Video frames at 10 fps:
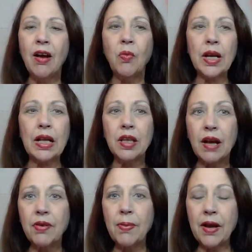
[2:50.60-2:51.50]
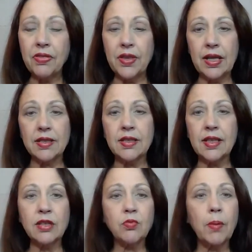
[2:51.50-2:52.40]
What I love about this
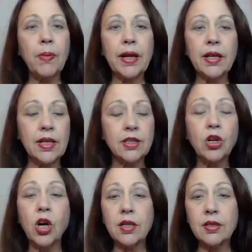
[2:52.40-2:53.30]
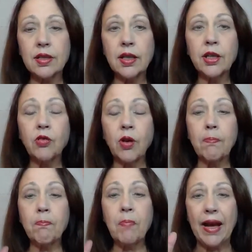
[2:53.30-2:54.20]
is Rebecca is constantly
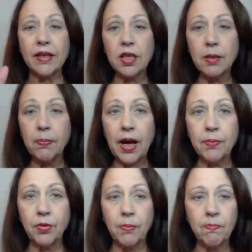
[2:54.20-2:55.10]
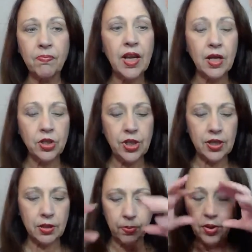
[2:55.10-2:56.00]
going back to the Bible. She
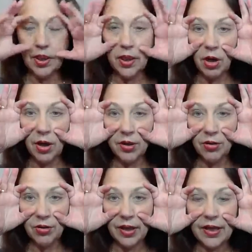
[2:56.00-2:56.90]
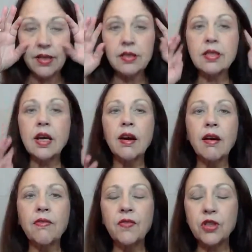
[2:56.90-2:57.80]
is putting on her lens
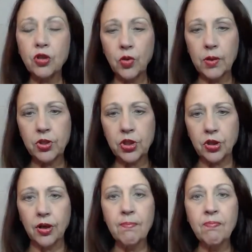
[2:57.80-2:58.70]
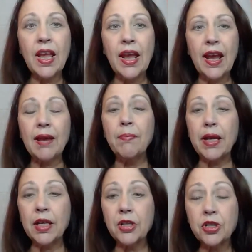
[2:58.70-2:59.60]
of scripture and
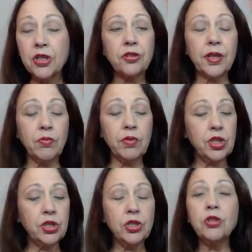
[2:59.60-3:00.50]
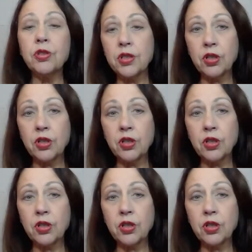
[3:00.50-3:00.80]
making sure that when she chooses